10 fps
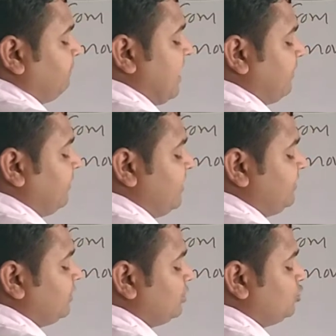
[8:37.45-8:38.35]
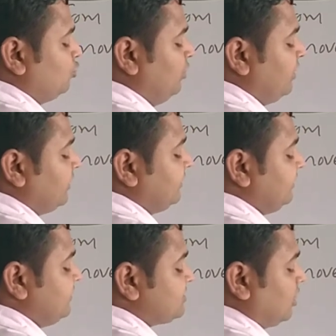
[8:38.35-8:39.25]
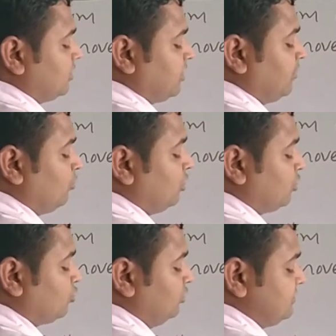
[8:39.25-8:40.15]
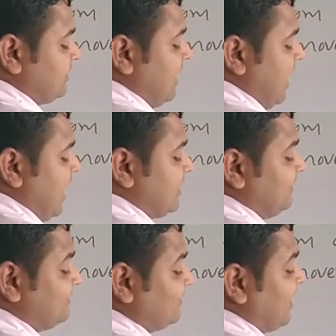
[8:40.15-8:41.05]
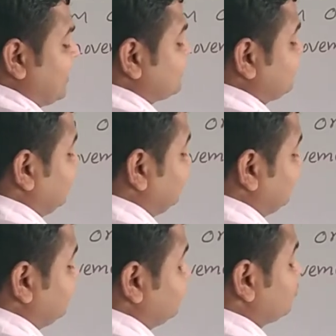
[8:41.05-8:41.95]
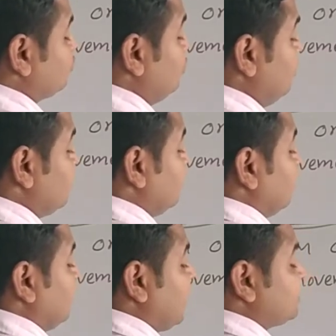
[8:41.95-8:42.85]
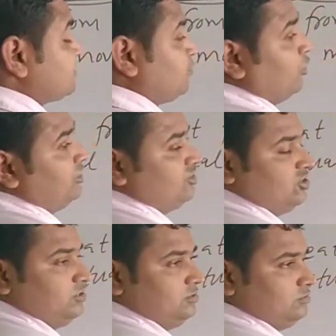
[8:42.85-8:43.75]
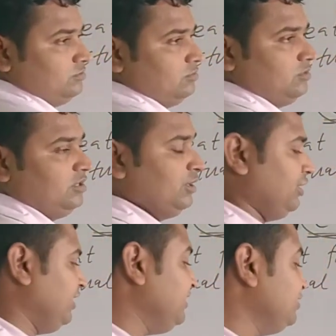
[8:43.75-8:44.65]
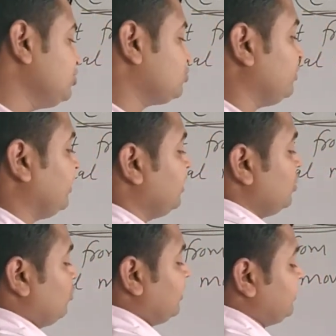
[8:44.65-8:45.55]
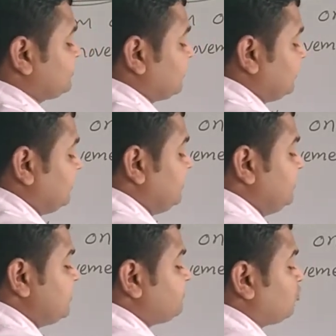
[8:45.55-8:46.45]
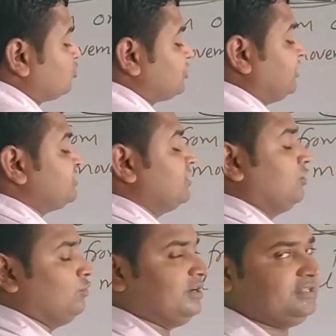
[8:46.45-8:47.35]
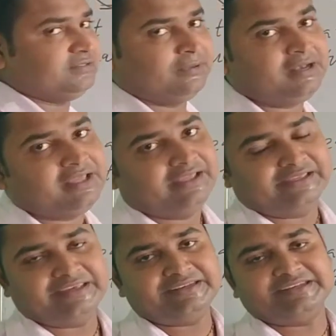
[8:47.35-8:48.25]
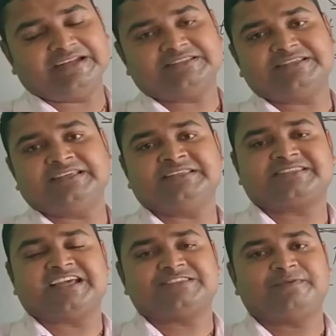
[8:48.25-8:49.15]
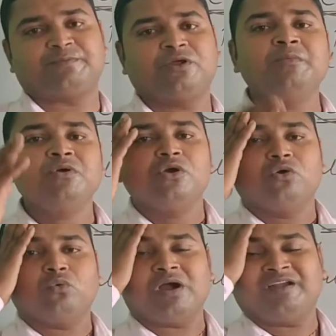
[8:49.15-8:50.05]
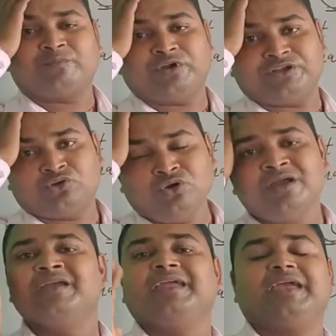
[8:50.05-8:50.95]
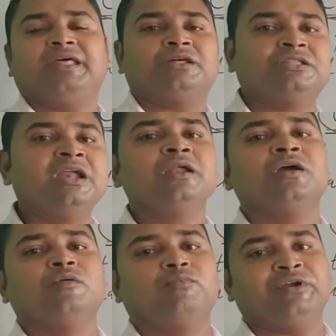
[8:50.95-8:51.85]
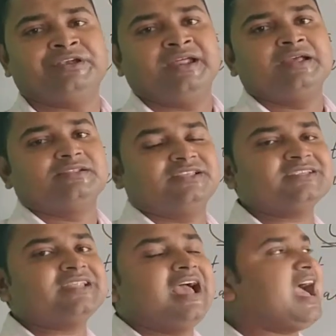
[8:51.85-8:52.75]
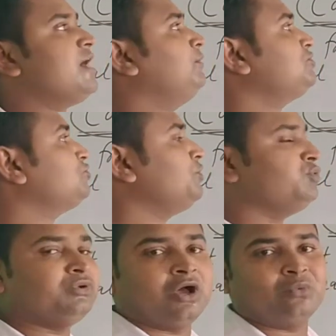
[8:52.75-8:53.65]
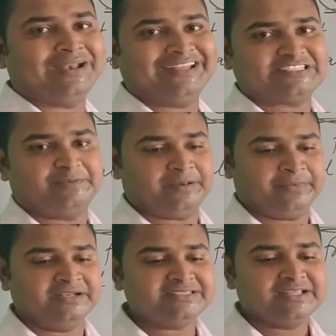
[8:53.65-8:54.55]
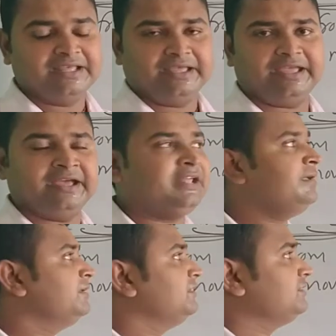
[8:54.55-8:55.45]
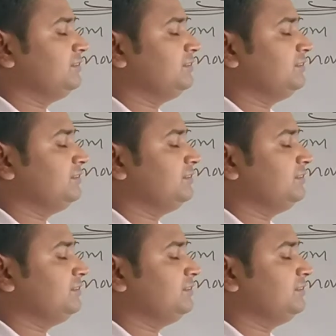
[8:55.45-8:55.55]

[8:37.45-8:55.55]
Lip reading: Vibrate to each other molecules, and it into last point. In this way, what is in this process? What is with heat energy is transferred from one point to another point. That I will show you now one experiment here.